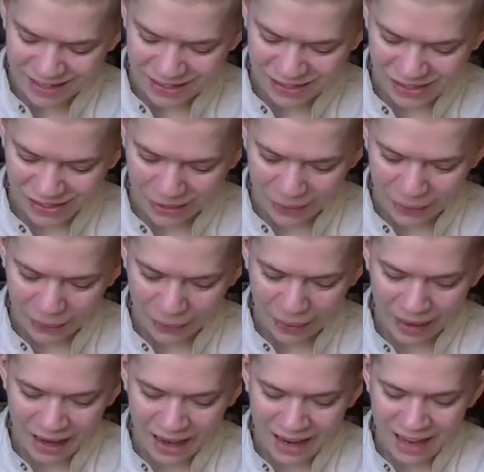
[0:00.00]

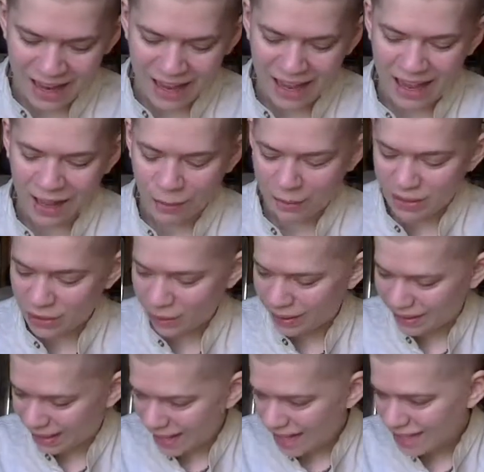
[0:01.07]
So I'll be
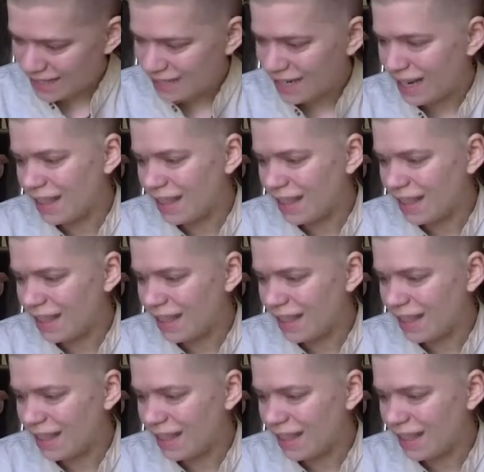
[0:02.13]
doing that.